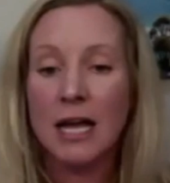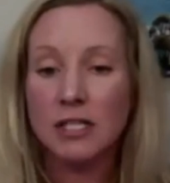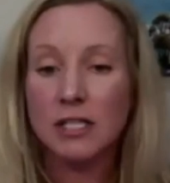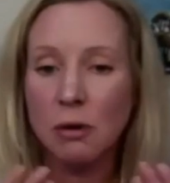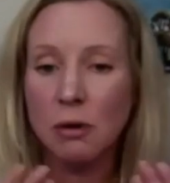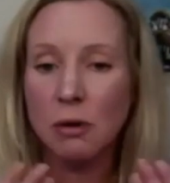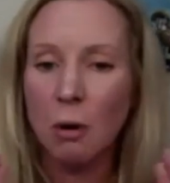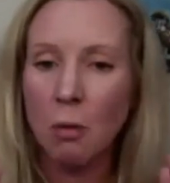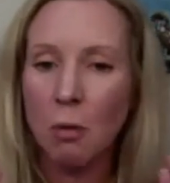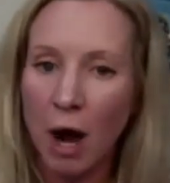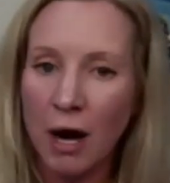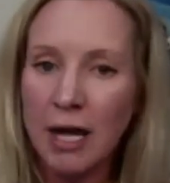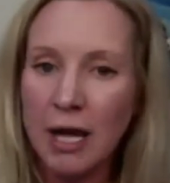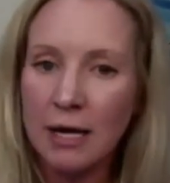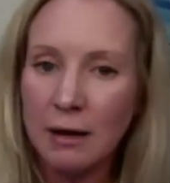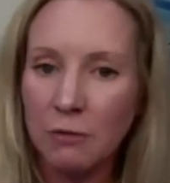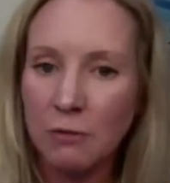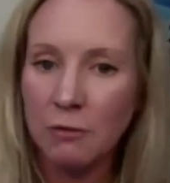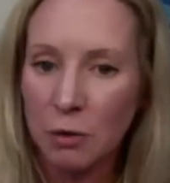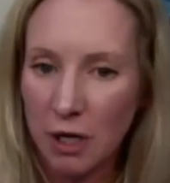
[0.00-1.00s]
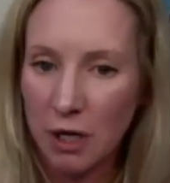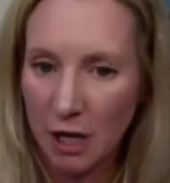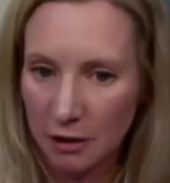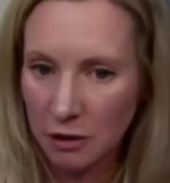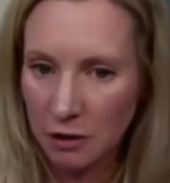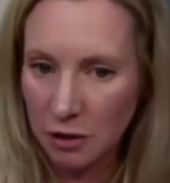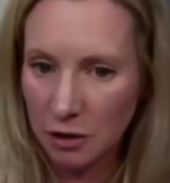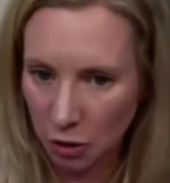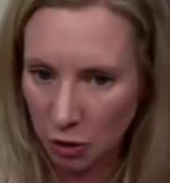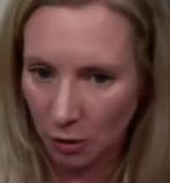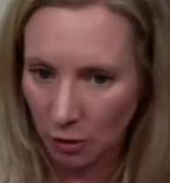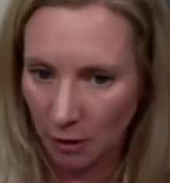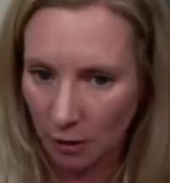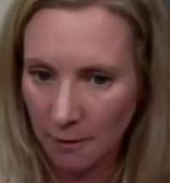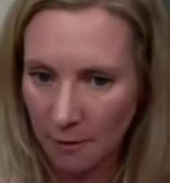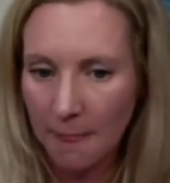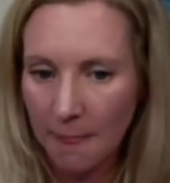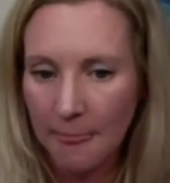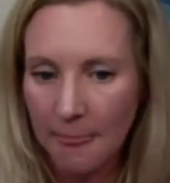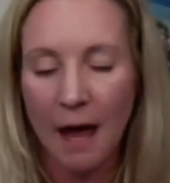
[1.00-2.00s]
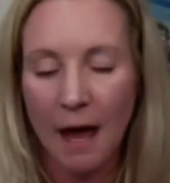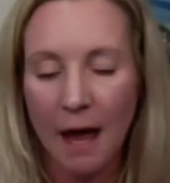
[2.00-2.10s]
And so I want to give you another tool.